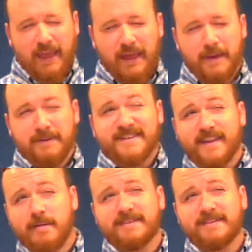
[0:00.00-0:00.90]
But
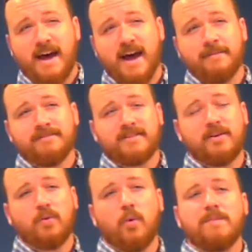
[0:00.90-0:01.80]
sometimes
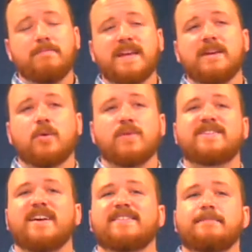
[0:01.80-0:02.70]
what we mean when we
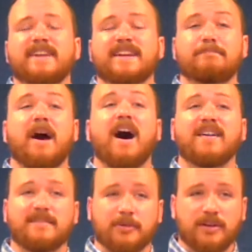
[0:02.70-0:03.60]
say something is
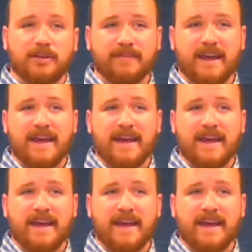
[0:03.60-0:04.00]
possible